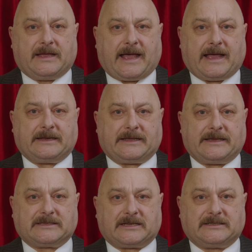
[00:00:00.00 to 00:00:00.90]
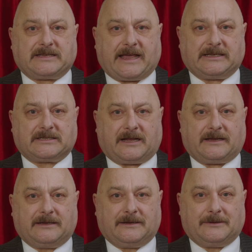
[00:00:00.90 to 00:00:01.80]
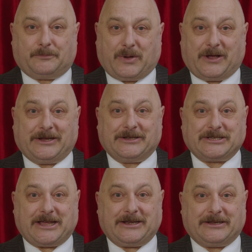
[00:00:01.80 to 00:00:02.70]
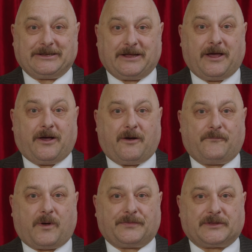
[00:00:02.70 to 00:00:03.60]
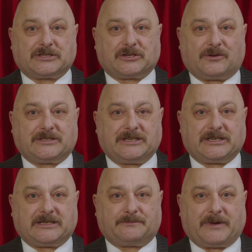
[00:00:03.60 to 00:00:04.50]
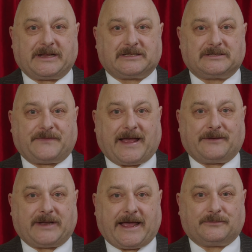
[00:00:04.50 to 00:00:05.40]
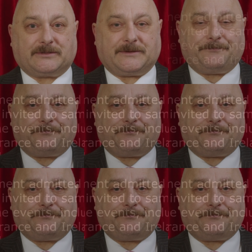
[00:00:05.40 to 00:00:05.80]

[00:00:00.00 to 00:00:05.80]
And here's a taster, pun intended, of what the Scottish Express has found out.